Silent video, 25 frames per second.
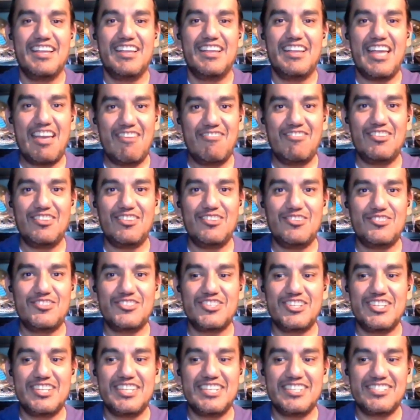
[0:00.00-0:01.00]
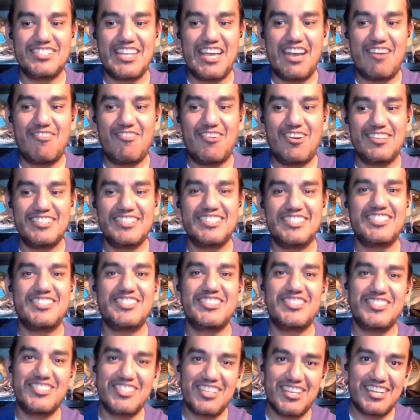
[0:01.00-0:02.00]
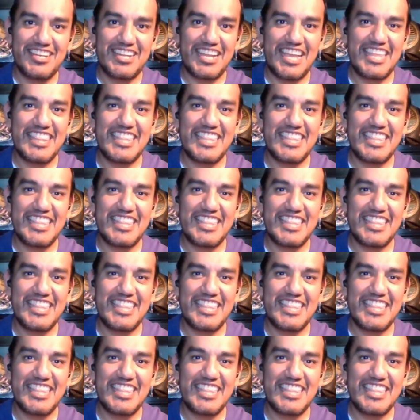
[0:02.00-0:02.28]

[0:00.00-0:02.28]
Evolution is now on Sunday,